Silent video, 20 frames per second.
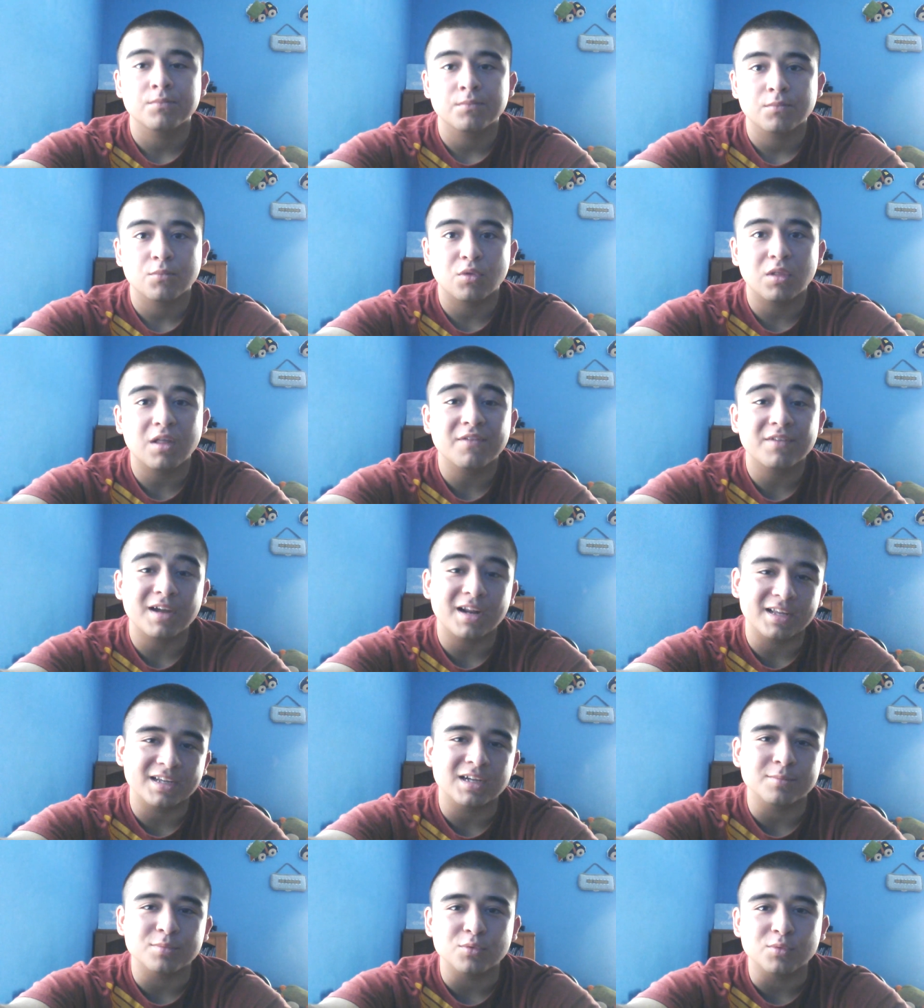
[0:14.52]
Well, I've got a
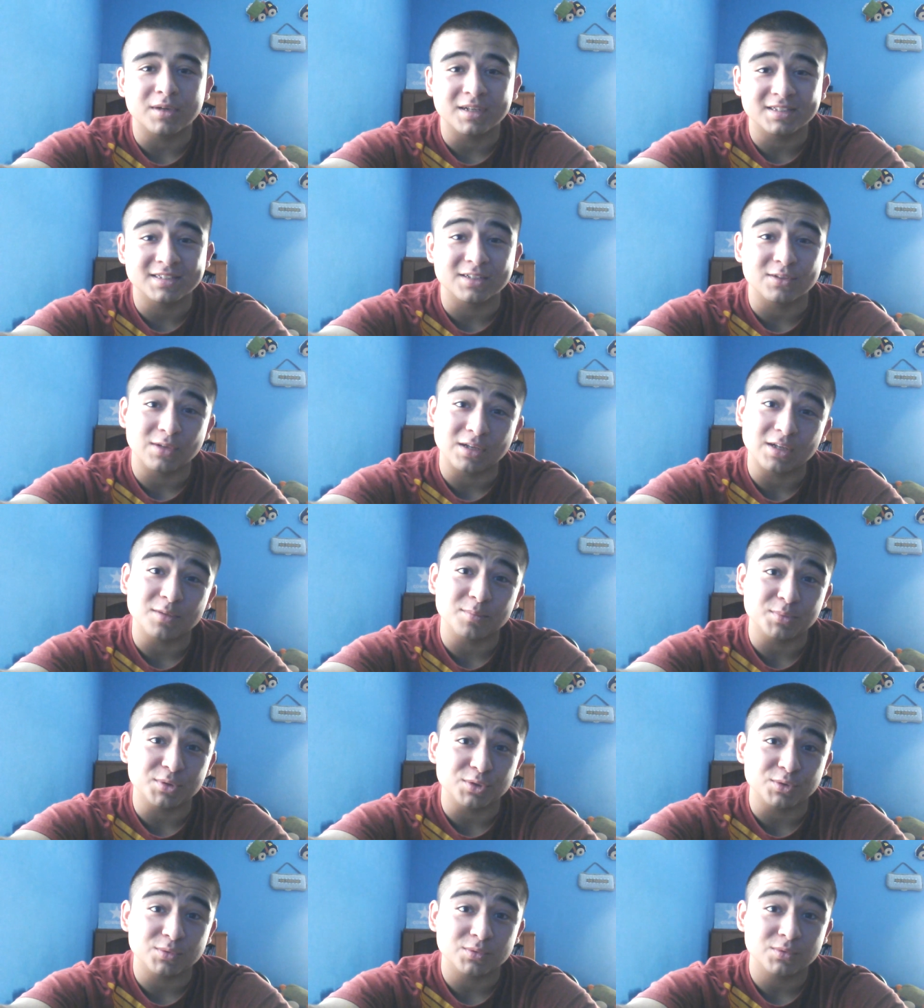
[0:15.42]
couple ways that'll help
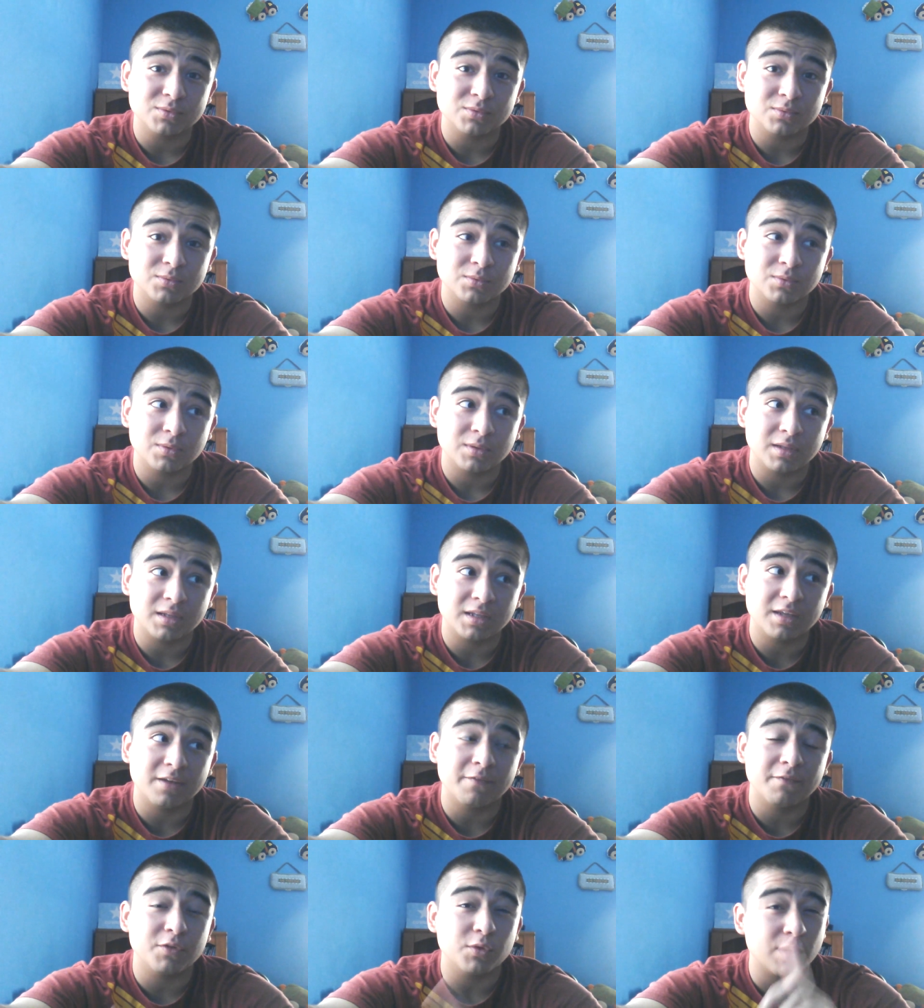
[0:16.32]
you.
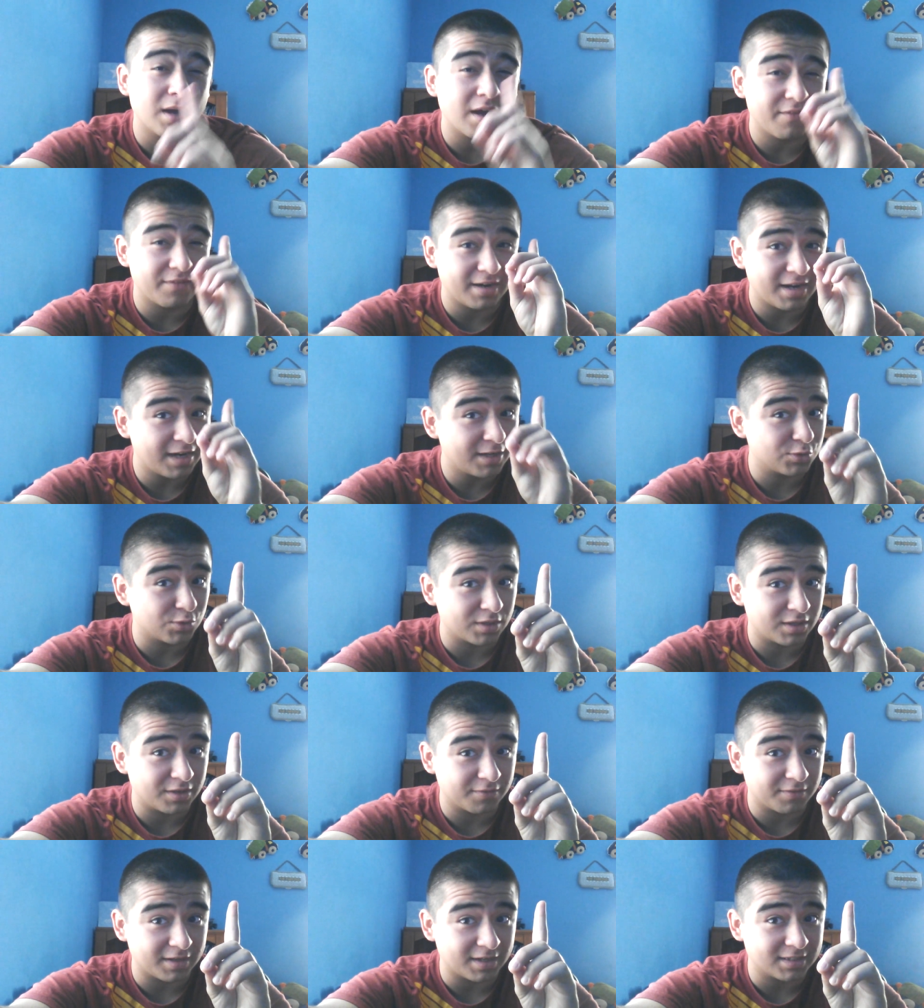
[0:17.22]
If you have an Android
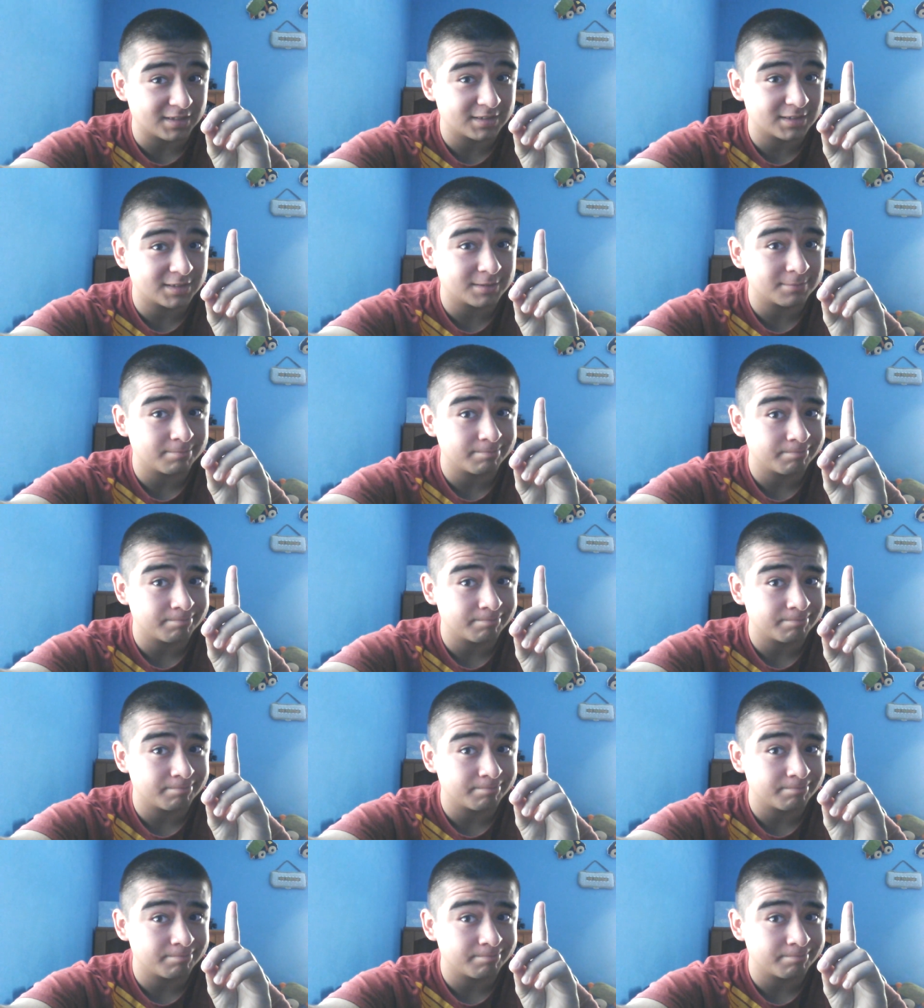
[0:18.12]
device,